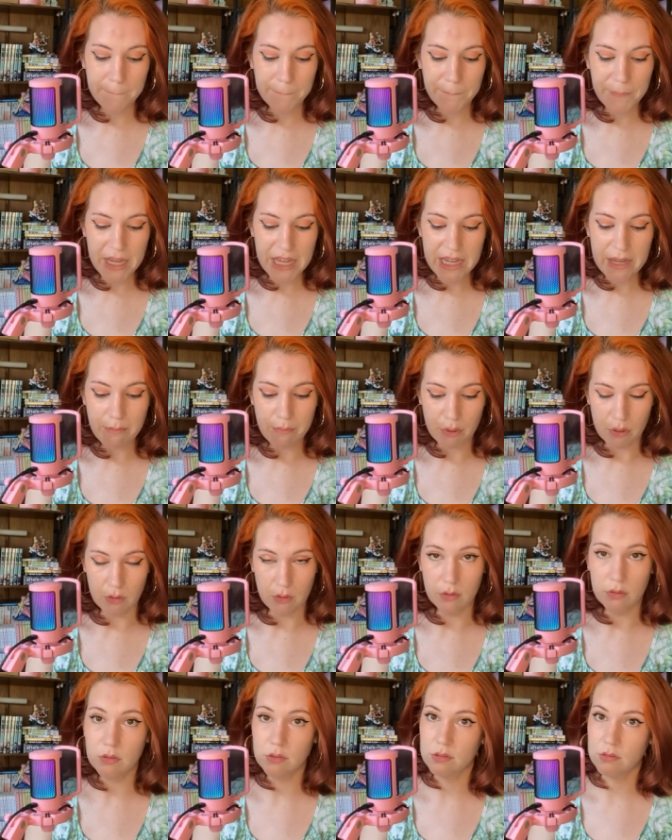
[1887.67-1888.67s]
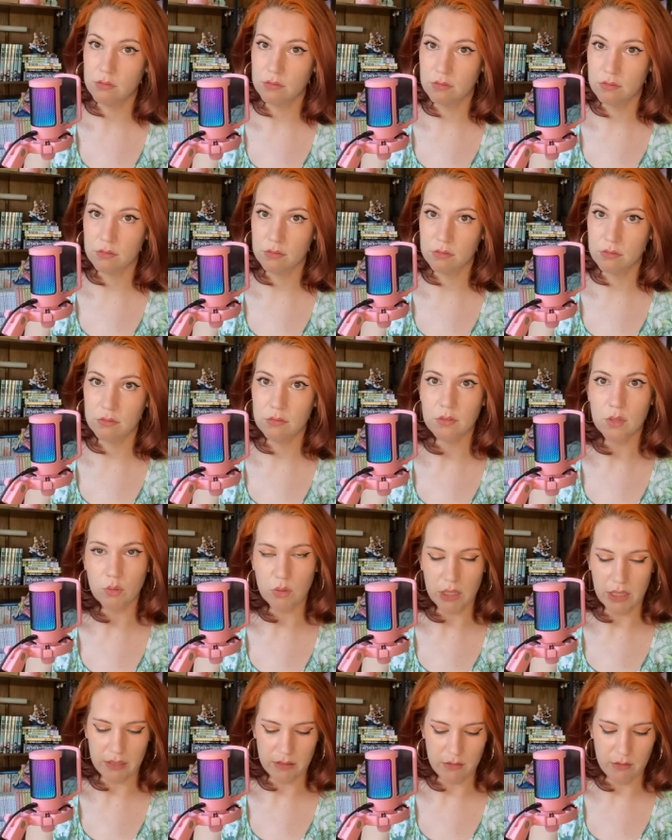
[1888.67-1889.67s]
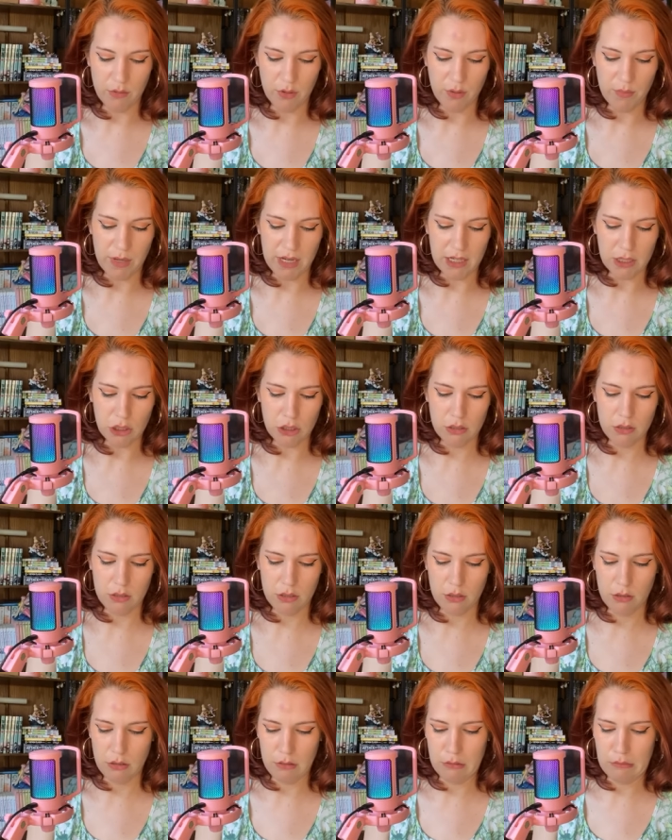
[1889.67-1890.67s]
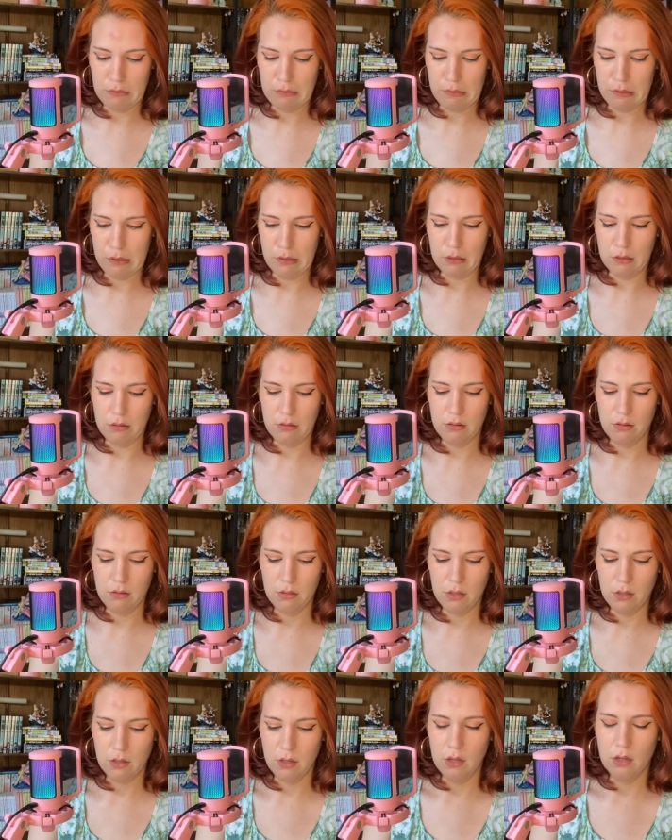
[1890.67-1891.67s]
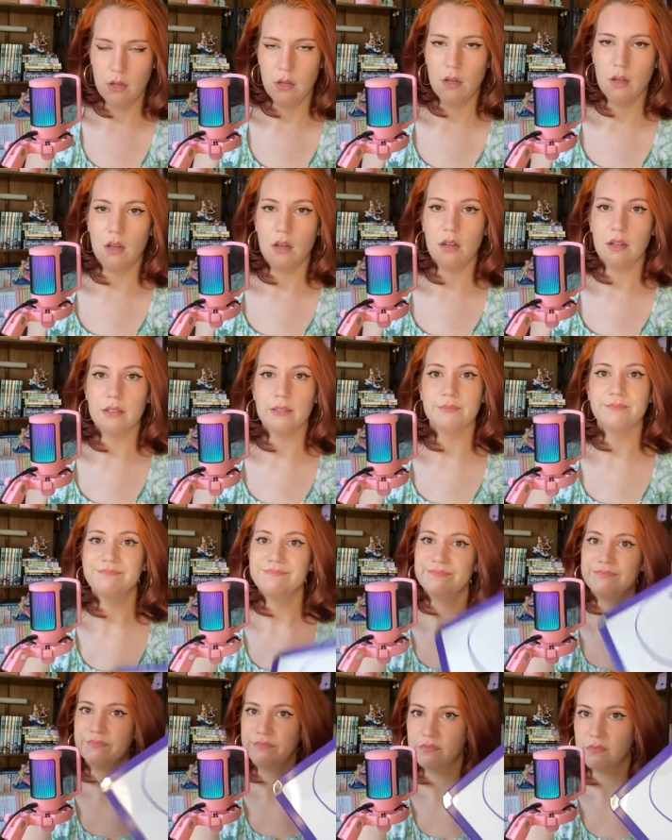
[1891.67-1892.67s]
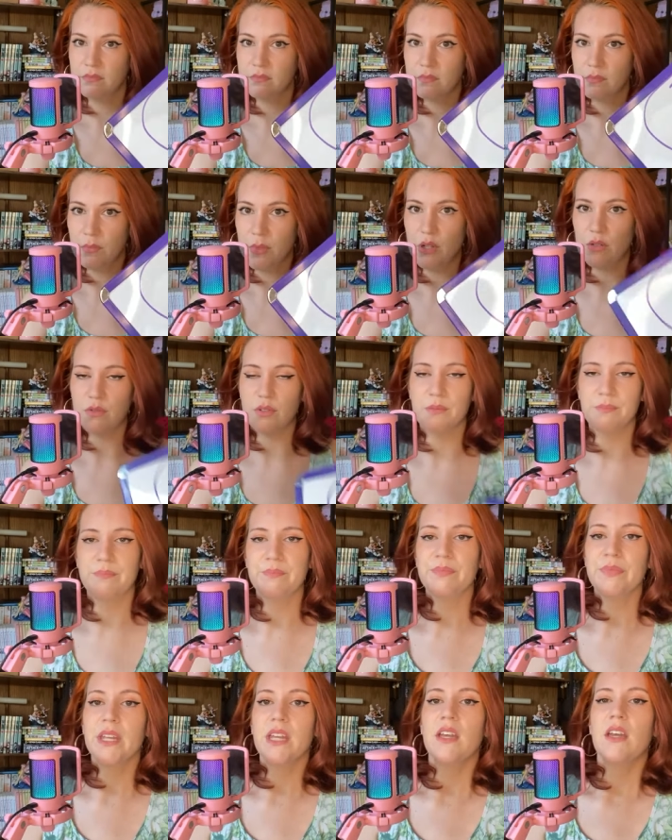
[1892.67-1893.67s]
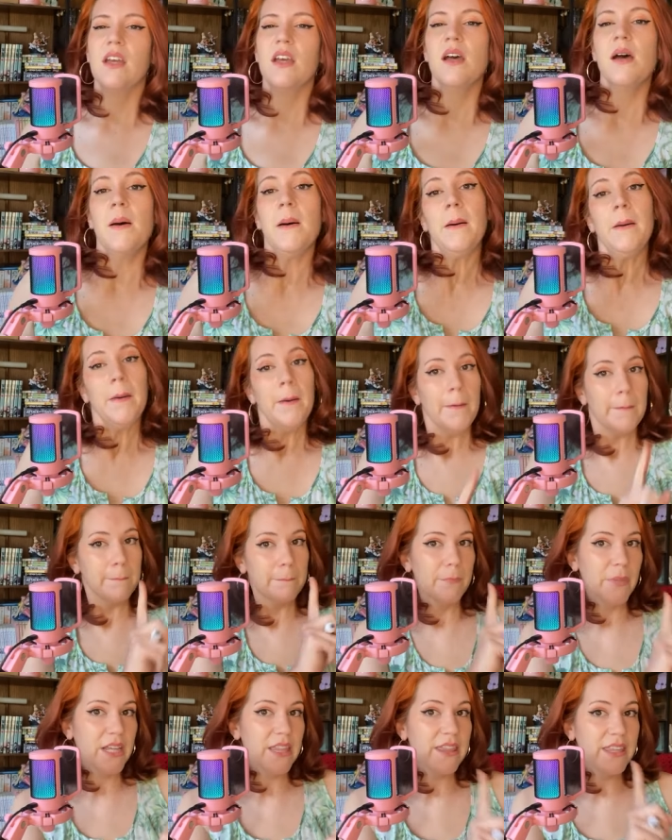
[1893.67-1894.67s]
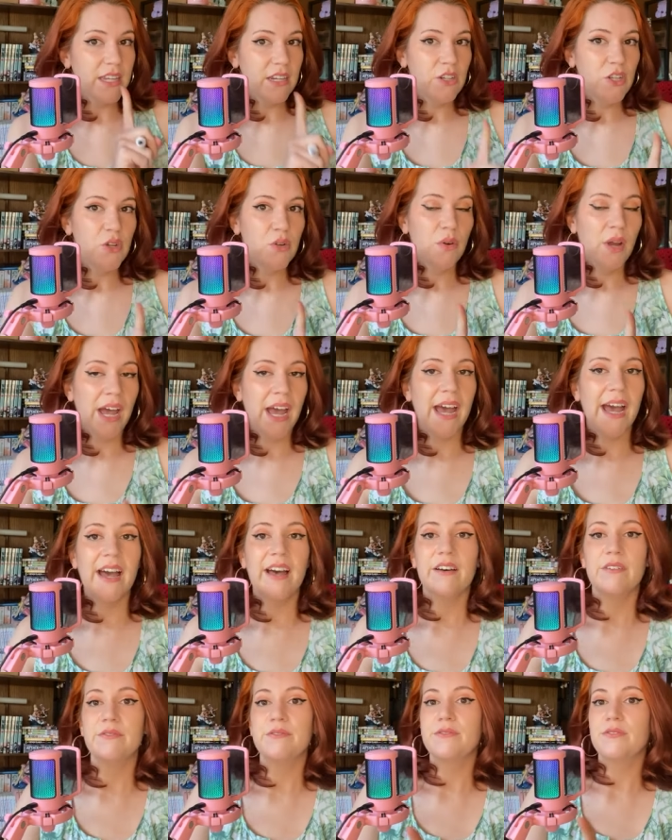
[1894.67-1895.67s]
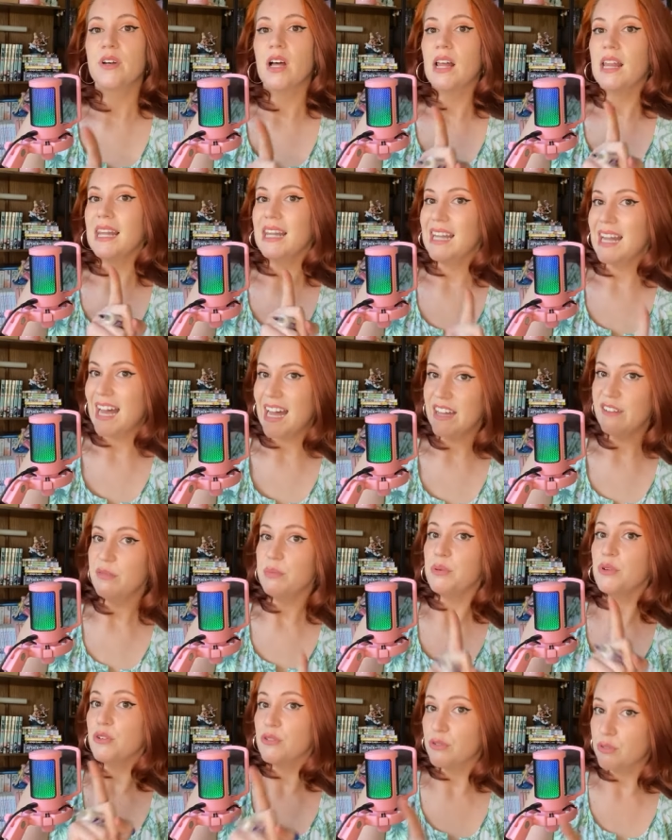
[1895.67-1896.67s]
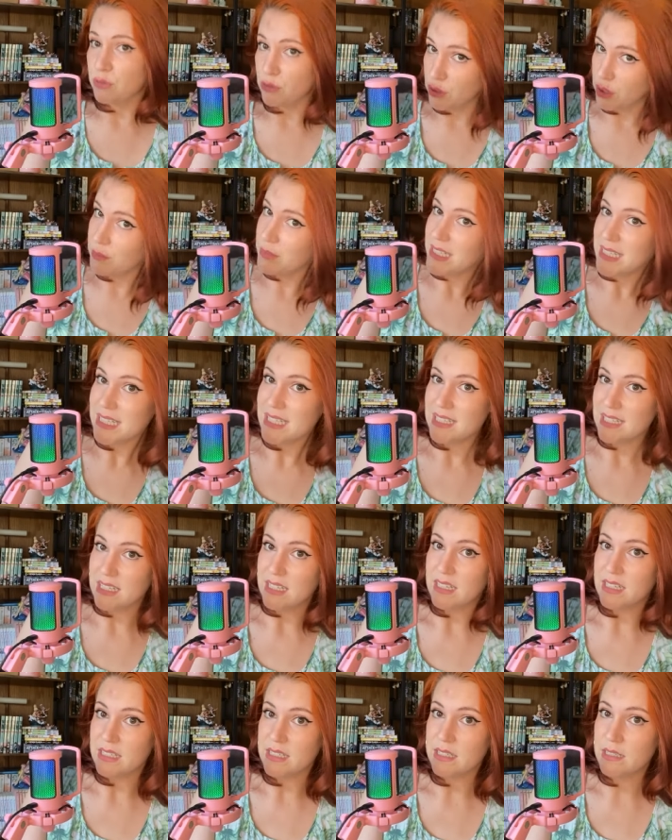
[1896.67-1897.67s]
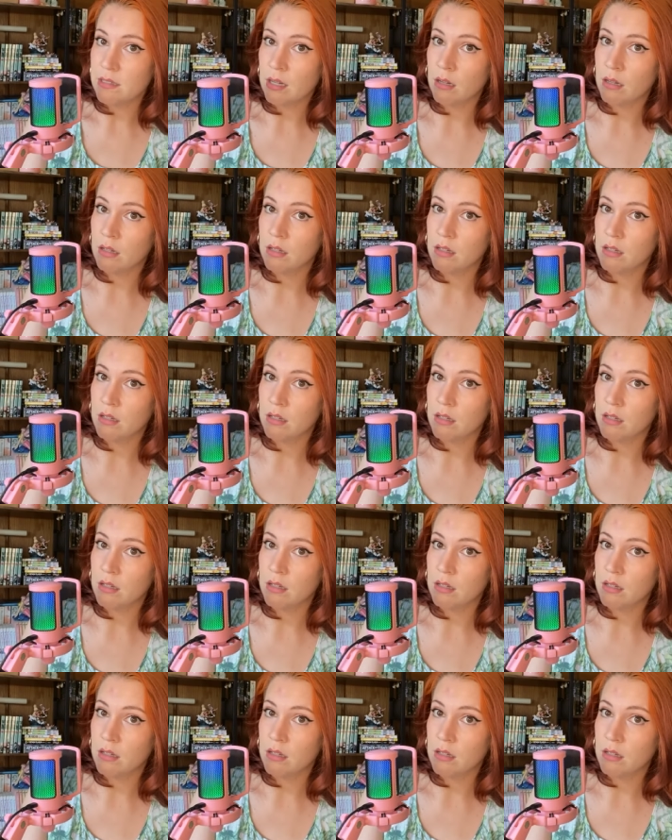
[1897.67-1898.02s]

people. Okay, we're going to make a circle there. Um, beautiful. But then you have live performances,